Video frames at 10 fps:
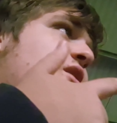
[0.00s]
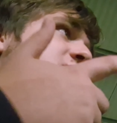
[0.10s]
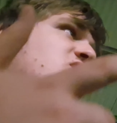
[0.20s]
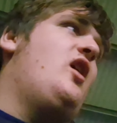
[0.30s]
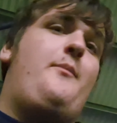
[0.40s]

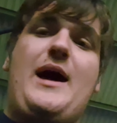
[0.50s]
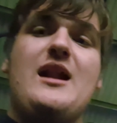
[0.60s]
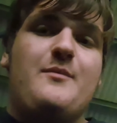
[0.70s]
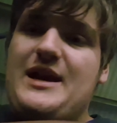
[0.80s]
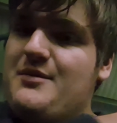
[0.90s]
to a
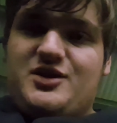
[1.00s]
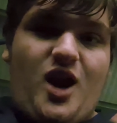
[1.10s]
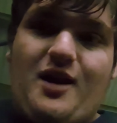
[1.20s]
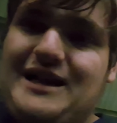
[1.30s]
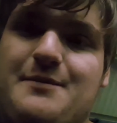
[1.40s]
pen, but he was
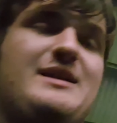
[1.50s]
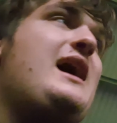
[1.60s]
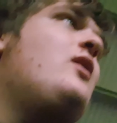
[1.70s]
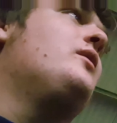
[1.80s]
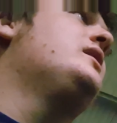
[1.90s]
tugging him
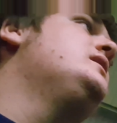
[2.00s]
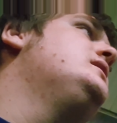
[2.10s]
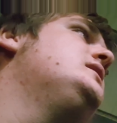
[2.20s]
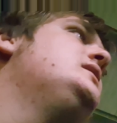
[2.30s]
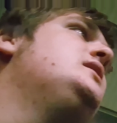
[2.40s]

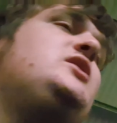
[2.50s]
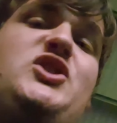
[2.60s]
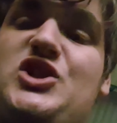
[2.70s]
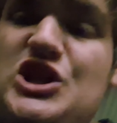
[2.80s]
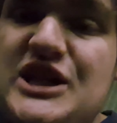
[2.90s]
down.
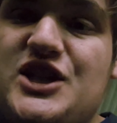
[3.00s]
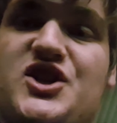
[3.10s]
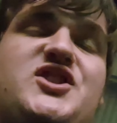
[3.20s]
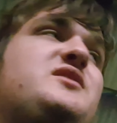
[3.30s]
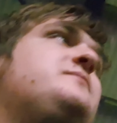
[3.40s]

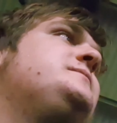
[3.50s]
Jesus.